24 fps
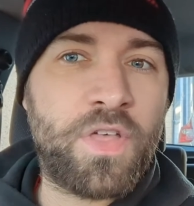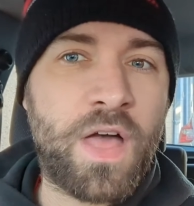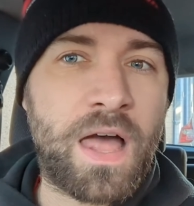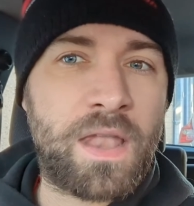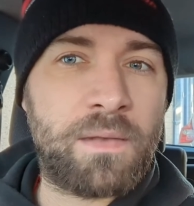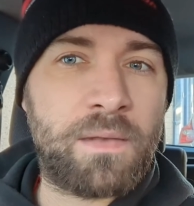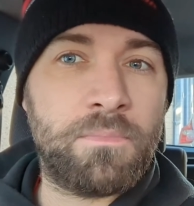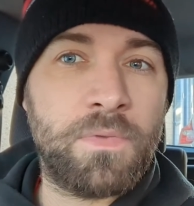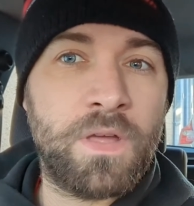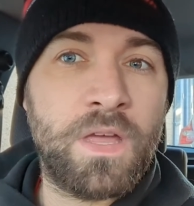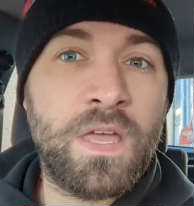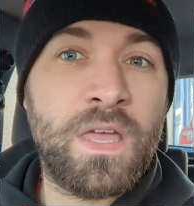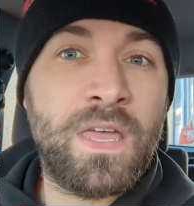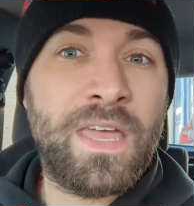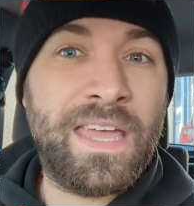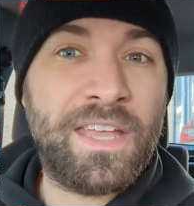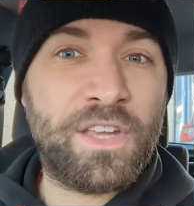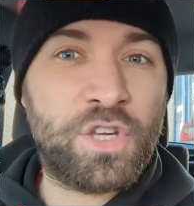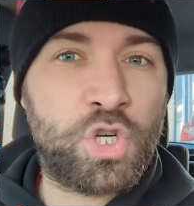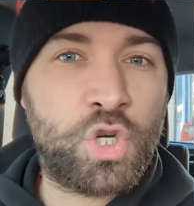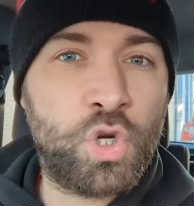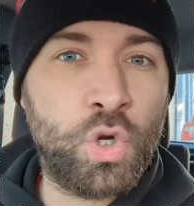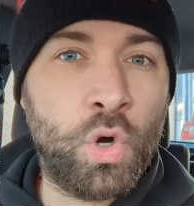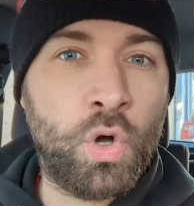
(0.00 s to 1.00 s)
than it
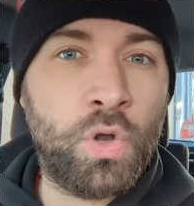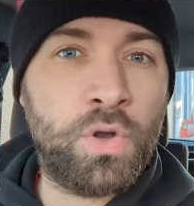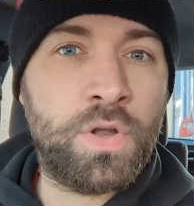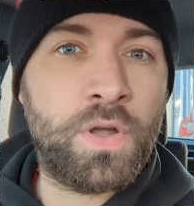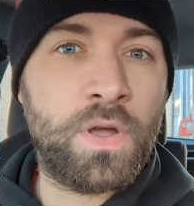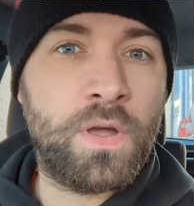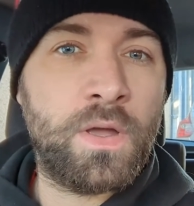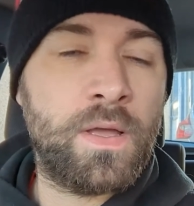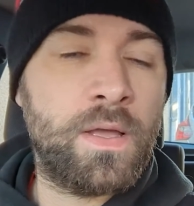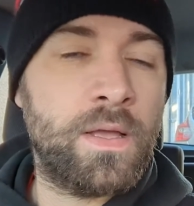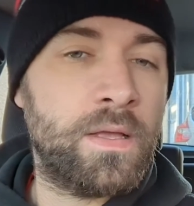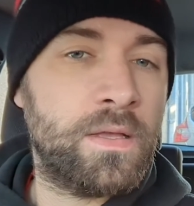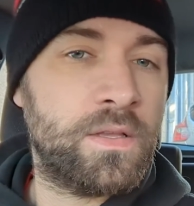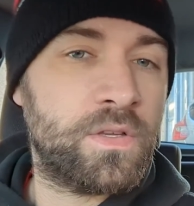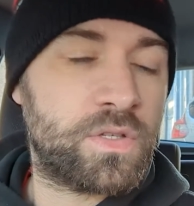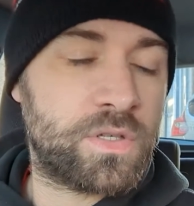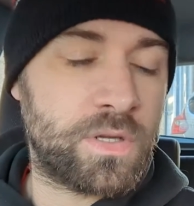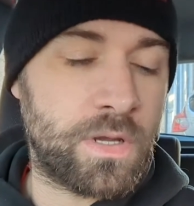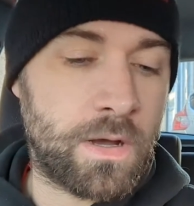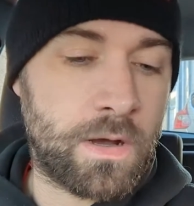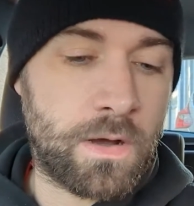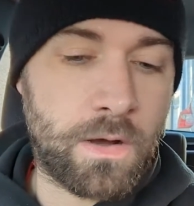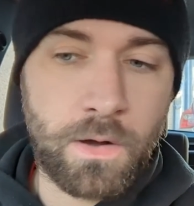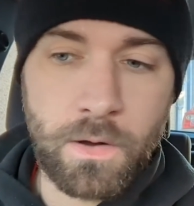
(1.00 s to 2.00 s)
should.
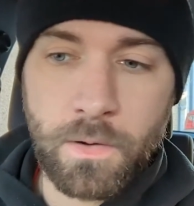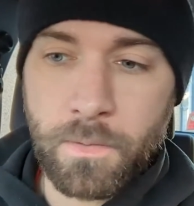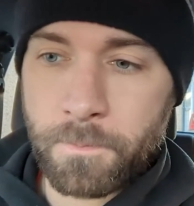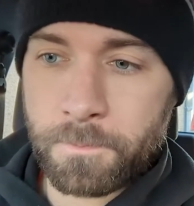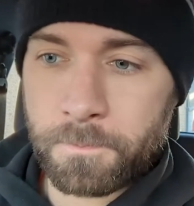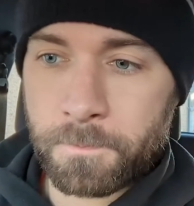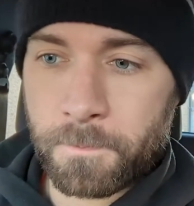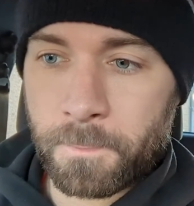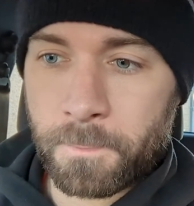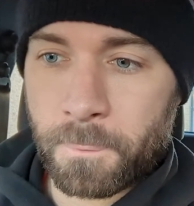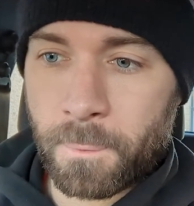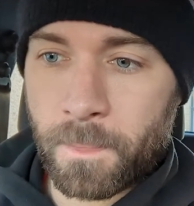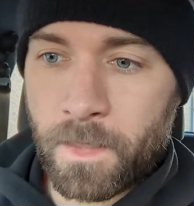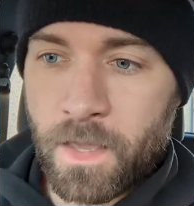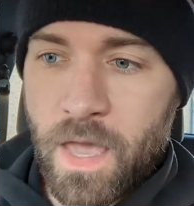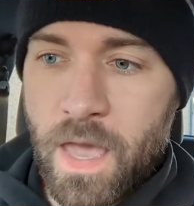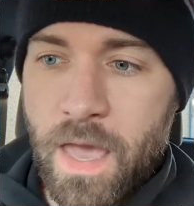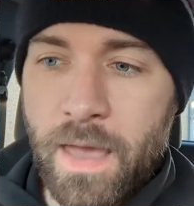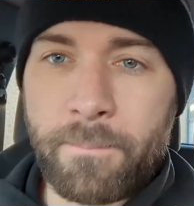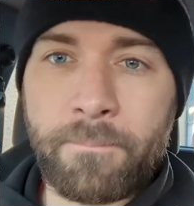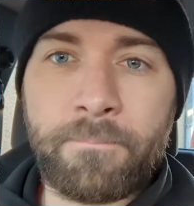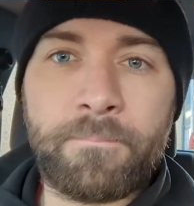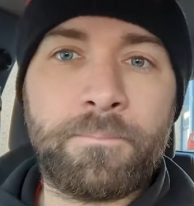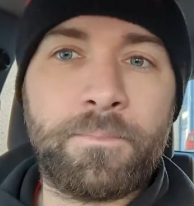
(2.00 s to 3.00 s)
So
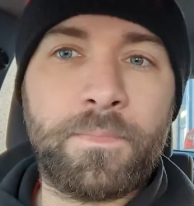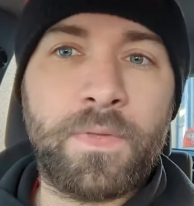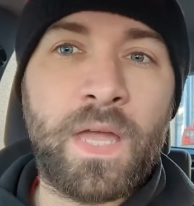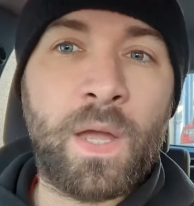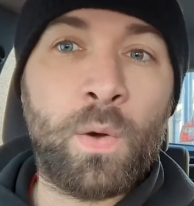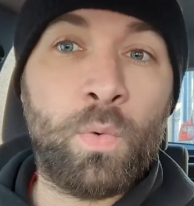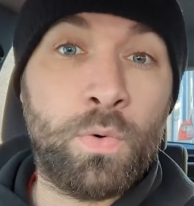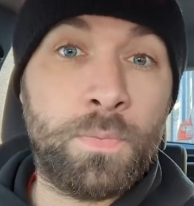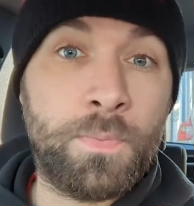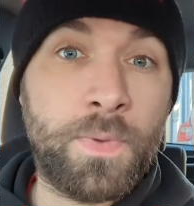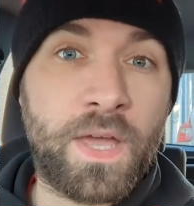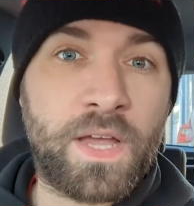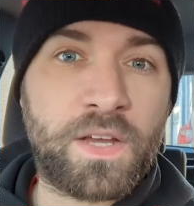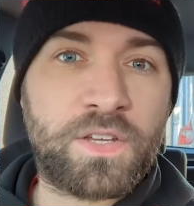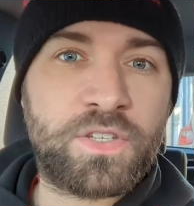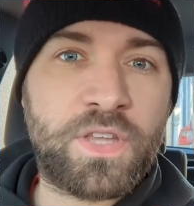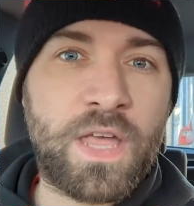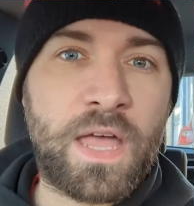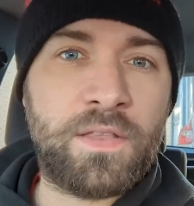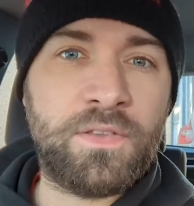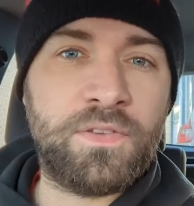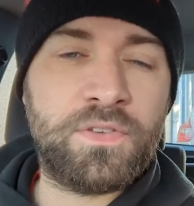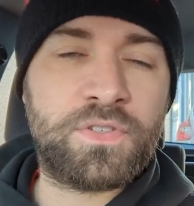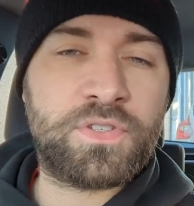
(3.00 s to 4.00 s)
yeah, it would make
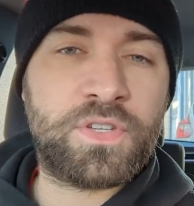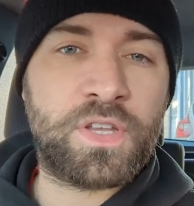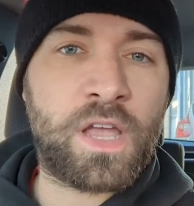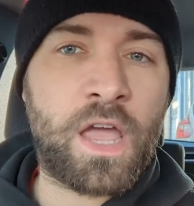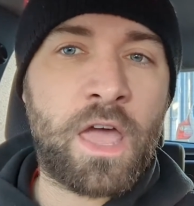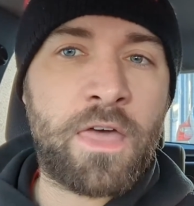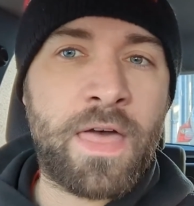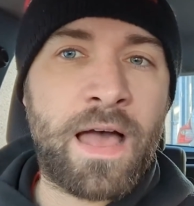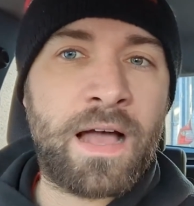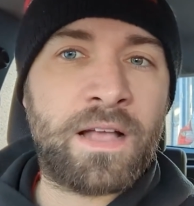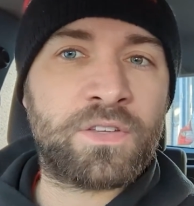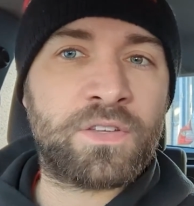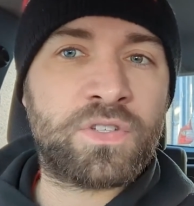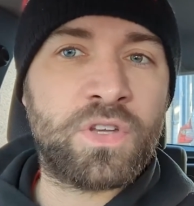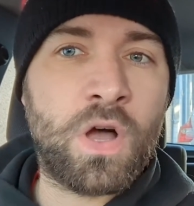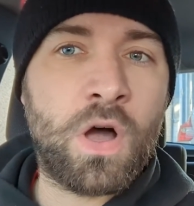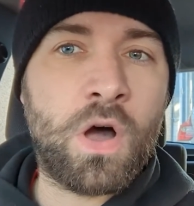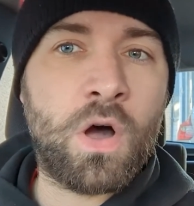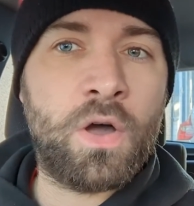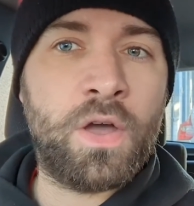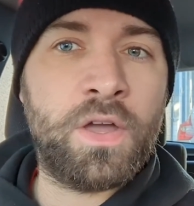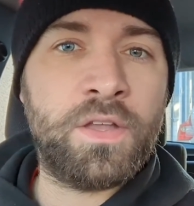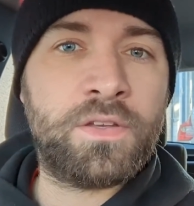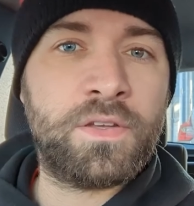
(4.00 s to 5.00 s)
sense to get that
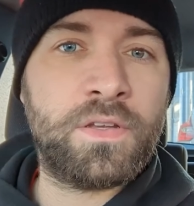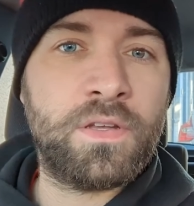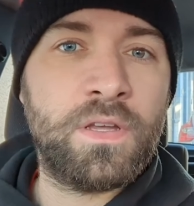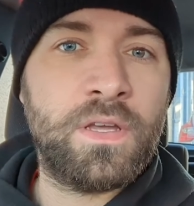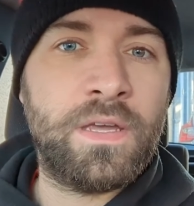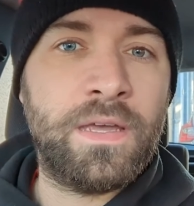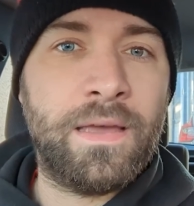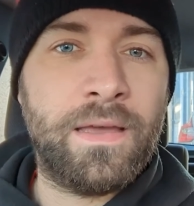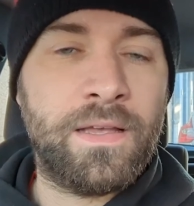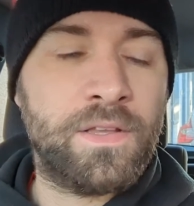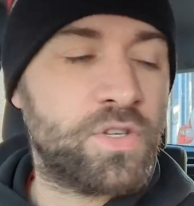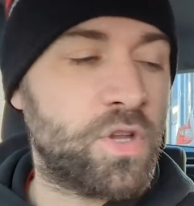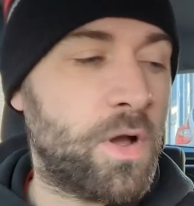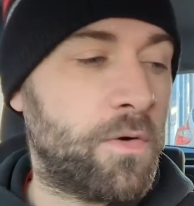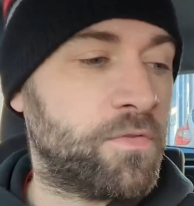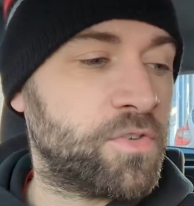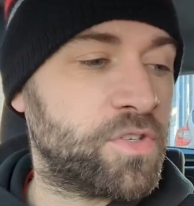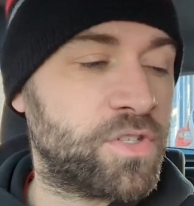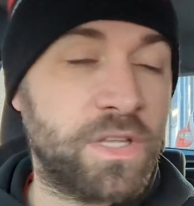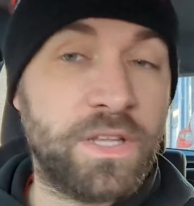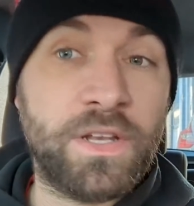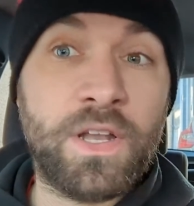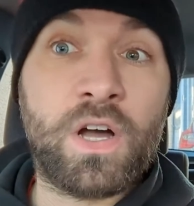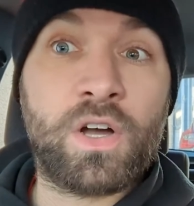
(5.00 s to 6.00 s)
sorted. It's
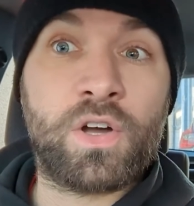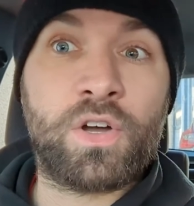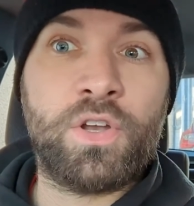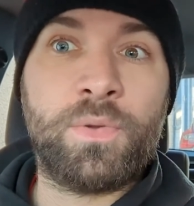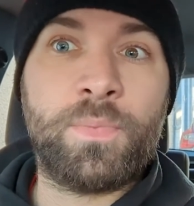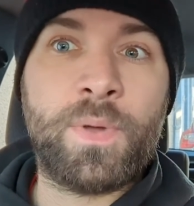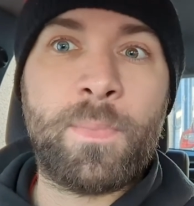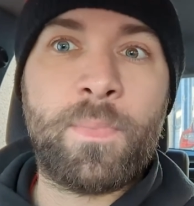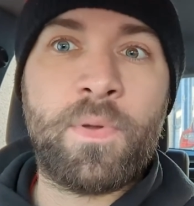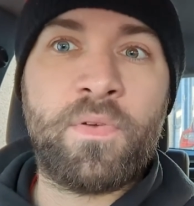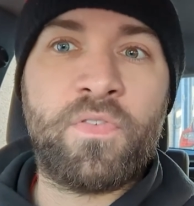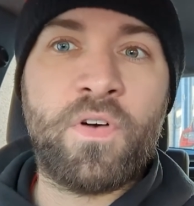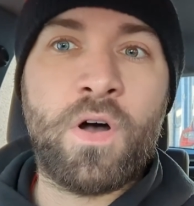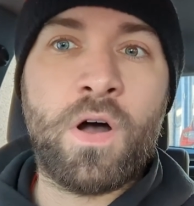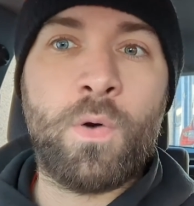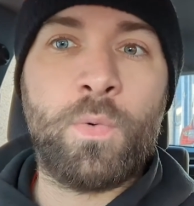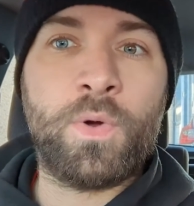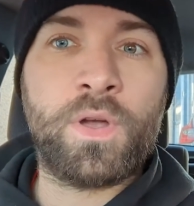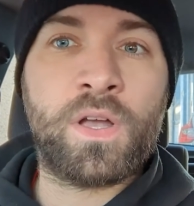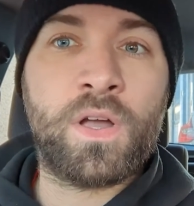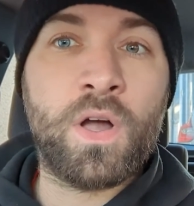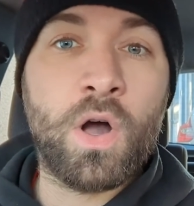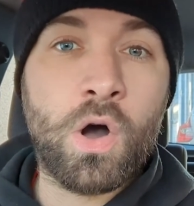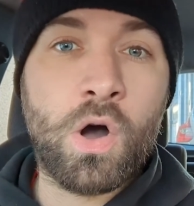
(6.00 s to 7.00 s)
obviously not going to be before
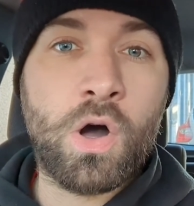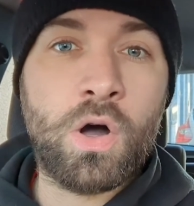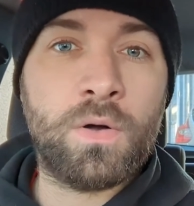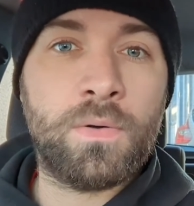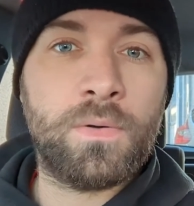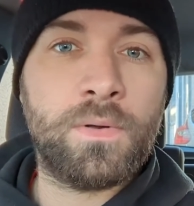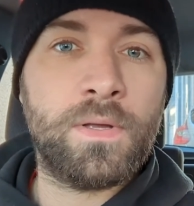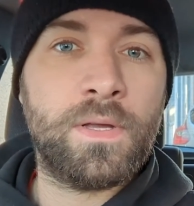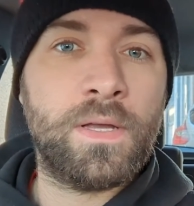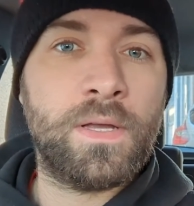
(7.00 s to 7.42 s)
we go.